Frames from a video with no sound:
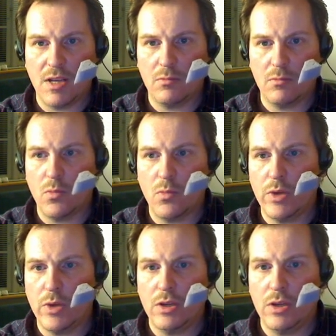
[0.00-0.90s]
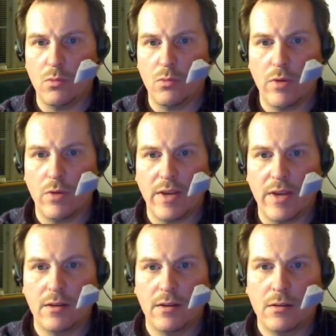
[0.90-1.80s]
we don't want that.
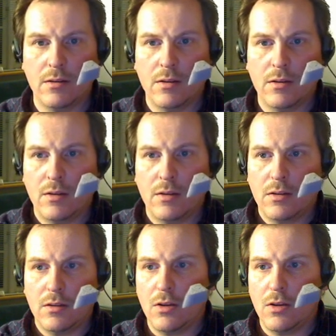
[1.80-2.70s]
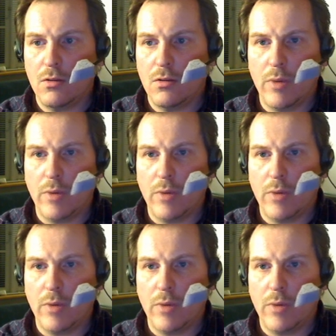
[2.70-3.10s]
Go away.